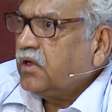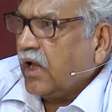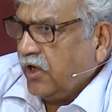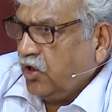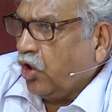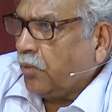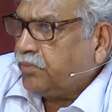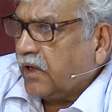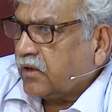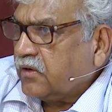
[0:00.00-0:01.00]
any
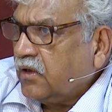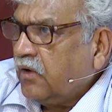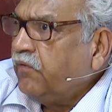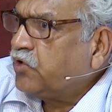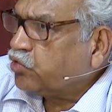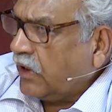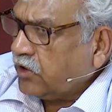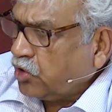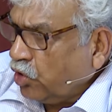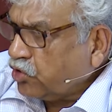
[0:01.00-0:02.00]
object which is
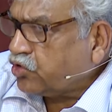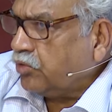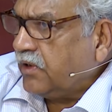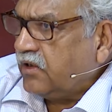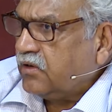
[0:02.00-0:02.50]
quite close to me.